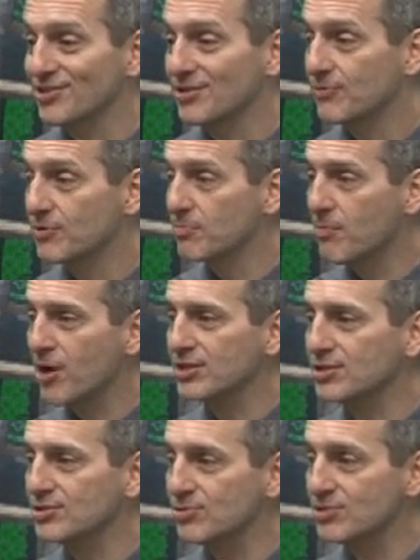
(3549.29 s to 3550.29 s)
For the marketing
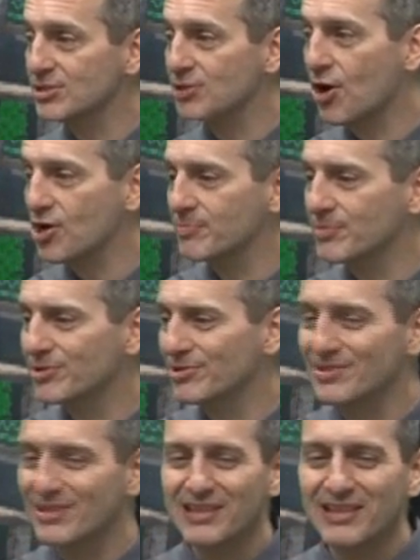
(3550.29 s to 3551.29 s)
students, it's harder, because
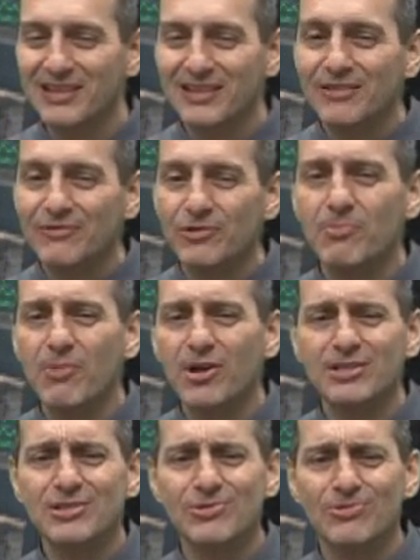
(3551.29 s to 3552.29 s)
for the marketing
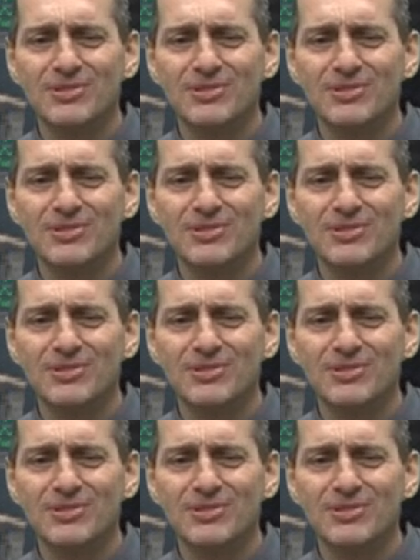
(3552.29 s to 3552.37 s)
students,